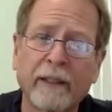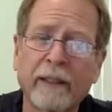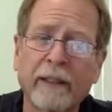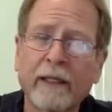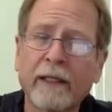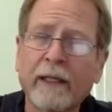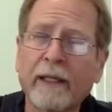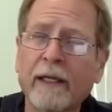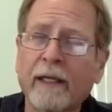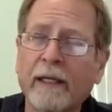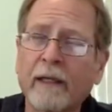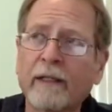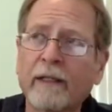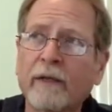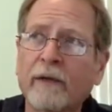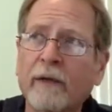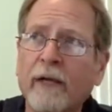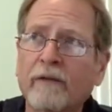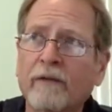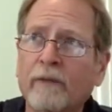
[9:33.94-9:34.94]

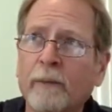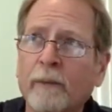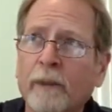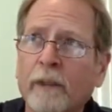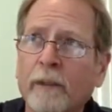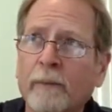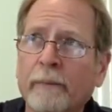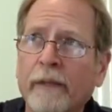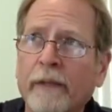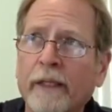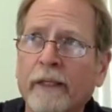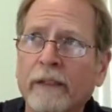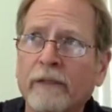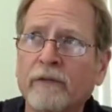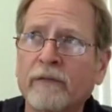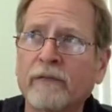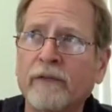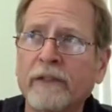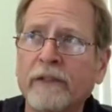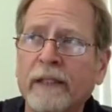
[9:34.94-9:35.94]
aftermarket products
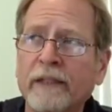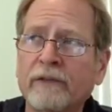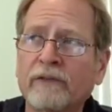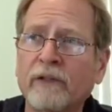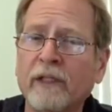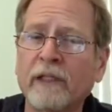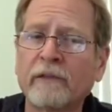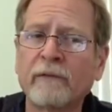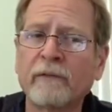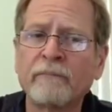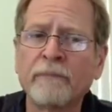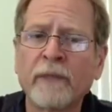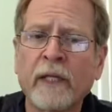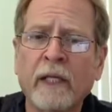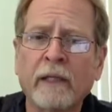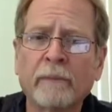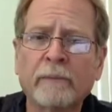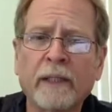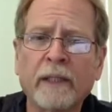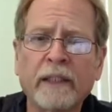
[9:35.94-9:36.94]
to fit that stuff.
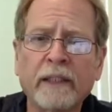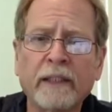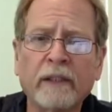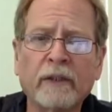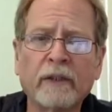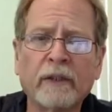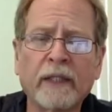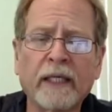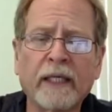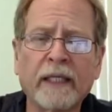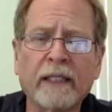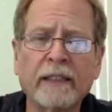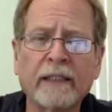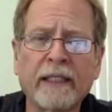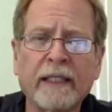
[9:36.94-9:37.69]
But you can